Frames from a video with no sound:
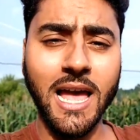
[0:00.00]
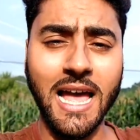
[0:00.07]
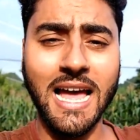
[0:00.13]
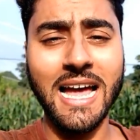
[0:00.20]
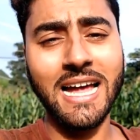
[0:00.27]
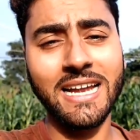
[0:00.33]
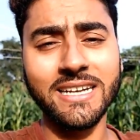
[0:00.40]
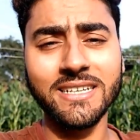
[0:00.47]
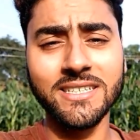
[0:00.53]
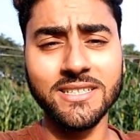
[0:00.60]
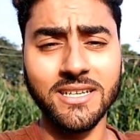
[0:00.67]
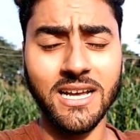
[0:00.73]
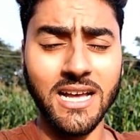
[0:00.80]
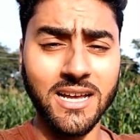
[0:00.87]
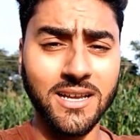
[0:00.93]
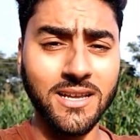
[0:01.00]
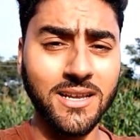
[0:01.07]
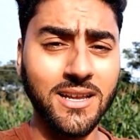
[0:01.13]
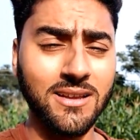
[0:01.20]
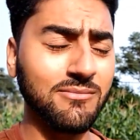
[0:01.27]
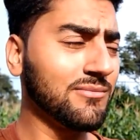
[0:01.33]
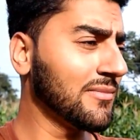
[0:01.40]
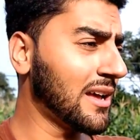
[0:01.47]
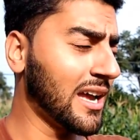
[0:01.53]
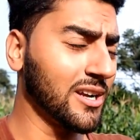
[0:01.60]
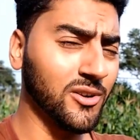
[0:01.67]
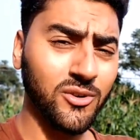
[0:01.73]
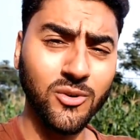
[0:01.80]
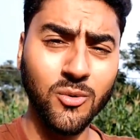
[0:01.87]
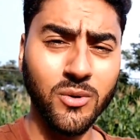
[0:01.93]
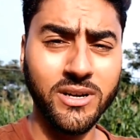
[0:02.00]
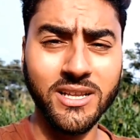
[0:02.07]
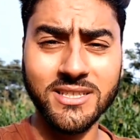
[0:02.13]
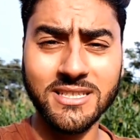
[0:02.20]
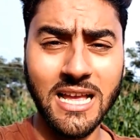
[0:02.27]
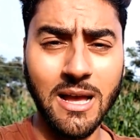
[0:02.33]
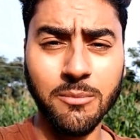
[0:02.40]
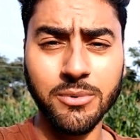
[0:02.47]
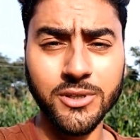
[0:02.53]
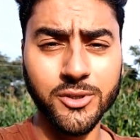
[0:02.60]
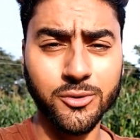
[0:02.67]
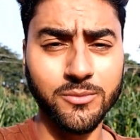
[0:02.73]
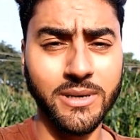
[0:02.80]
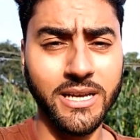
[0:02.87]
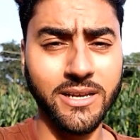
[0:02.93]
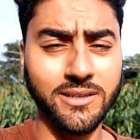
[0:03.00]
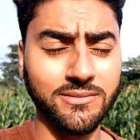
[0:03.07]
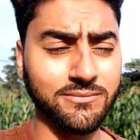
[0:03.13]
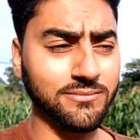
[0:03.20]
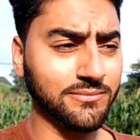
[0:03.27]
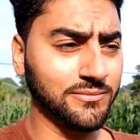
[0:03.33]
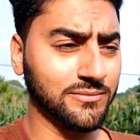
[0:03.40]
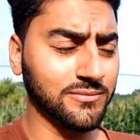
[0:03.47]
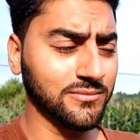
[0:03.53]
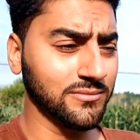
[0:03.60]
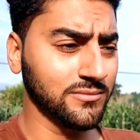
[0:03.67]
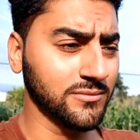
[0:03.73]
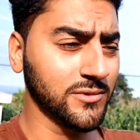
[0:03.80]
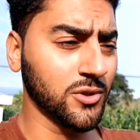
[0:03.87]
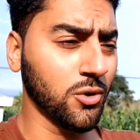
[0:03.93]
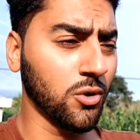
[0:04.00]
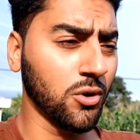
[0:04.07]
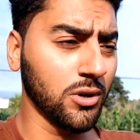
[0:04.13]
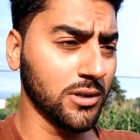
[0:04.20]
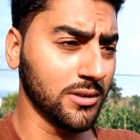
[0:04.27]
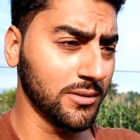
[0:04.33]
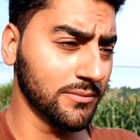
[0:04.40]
and I don't know what has happened to my throat.